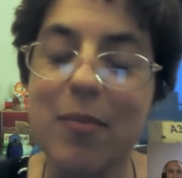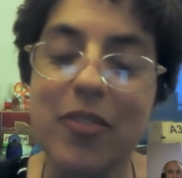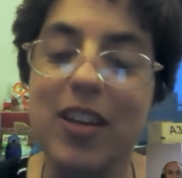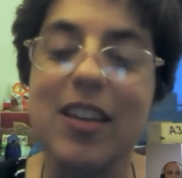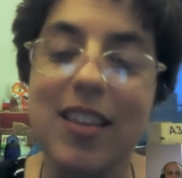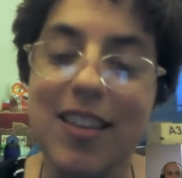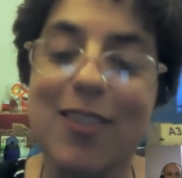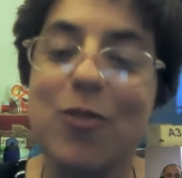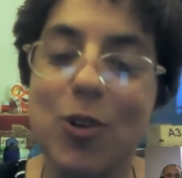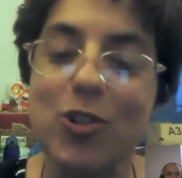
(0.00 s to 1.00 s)
the
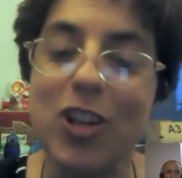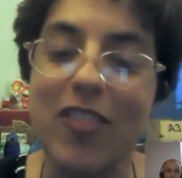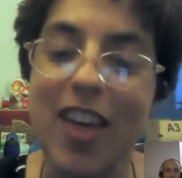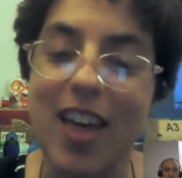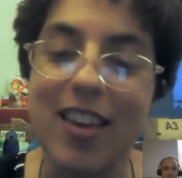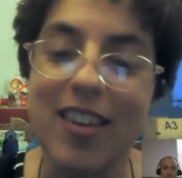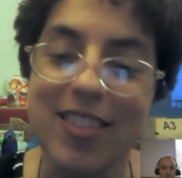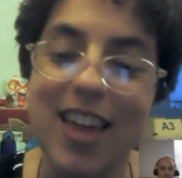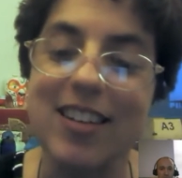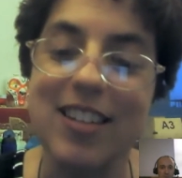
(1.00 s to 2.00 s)
confusion
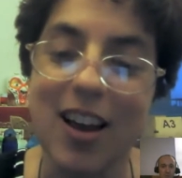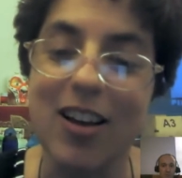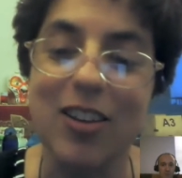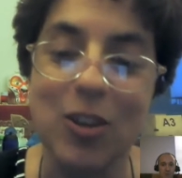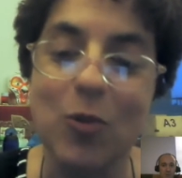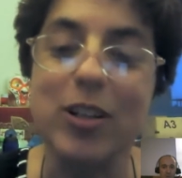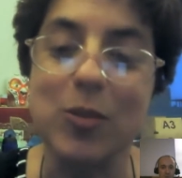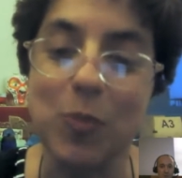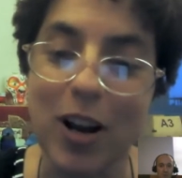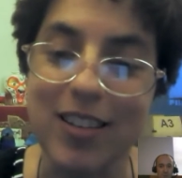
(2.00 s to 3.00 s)
that you
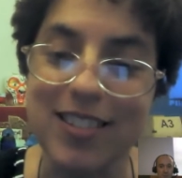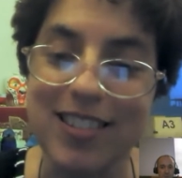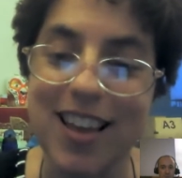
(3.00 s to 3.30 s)
express.